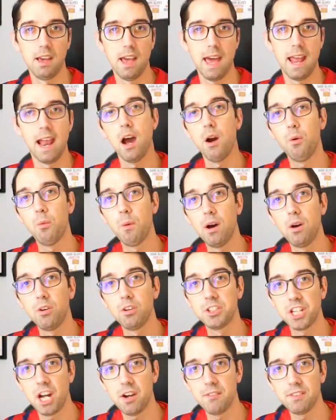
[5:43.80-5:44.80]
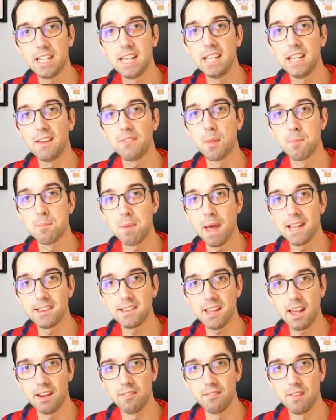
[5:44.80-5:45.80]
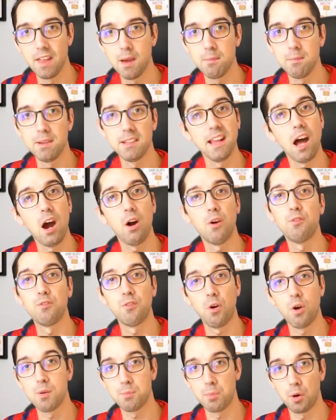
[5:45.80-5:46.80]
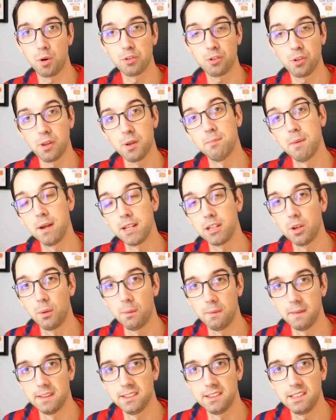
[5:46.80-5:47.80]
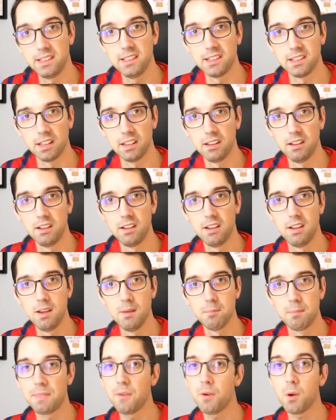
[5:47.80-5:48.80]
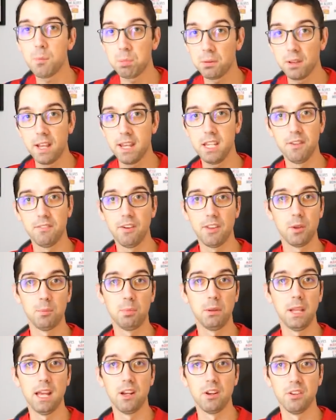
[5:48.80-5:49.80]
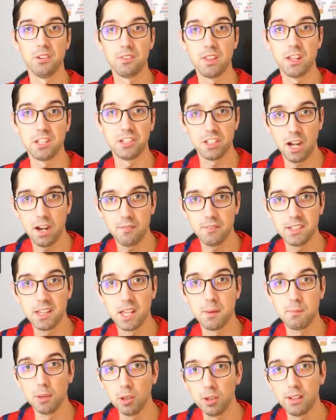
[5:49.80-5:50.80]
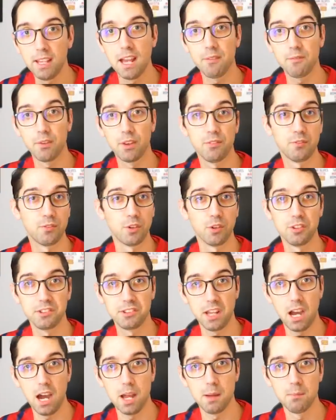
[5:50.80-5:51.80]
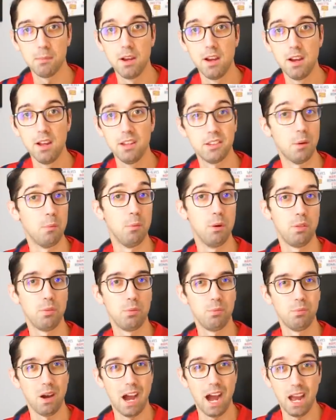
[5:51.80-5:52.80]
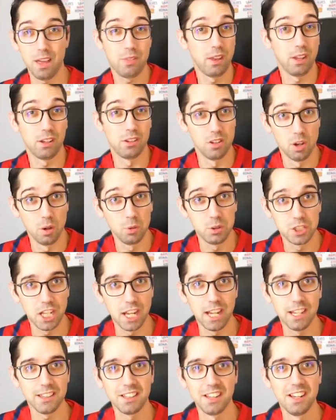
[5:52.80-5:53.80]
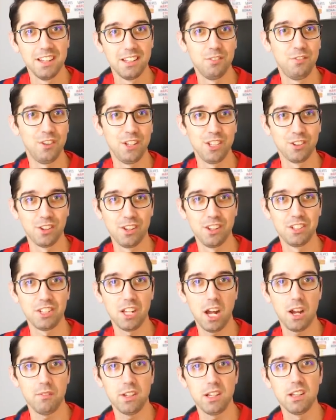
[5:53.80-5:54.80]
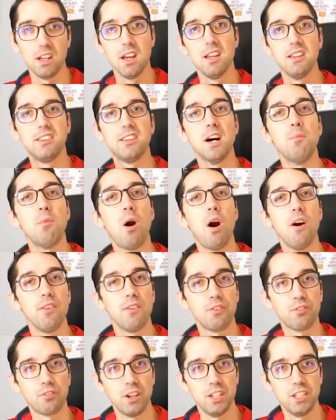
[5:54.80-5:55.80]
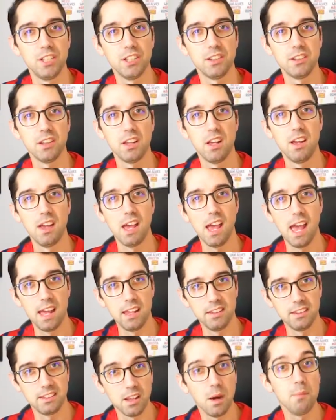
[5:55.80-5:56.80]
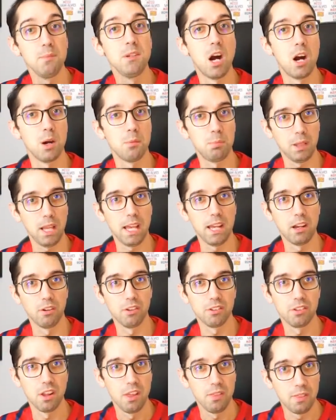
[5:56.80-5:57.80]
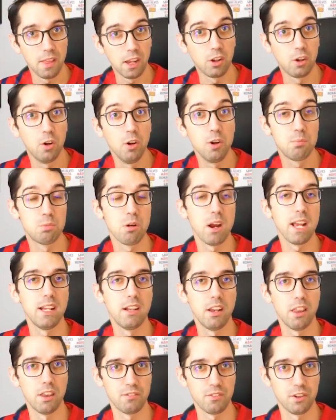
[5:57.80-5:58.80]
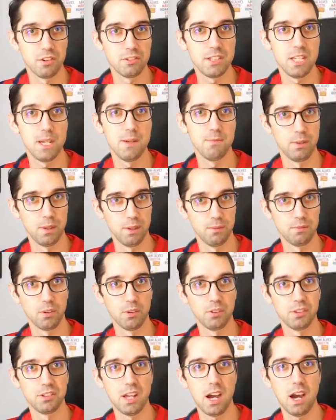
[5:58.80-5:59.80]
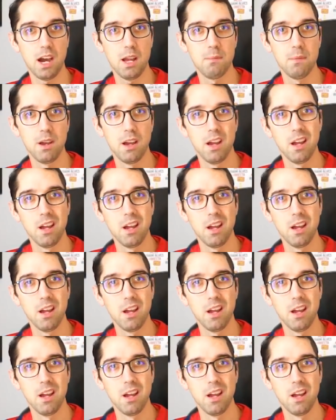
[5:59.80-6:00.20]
And how well Xavi can get the best out of them is how far Barcelona might go this season. But there are plenty of other players that Xavi's going to be looking at for the first time. Some with, I think, no chance to feature on the Xavi, some on the fringes, and some young players that could break into the first team for the first time.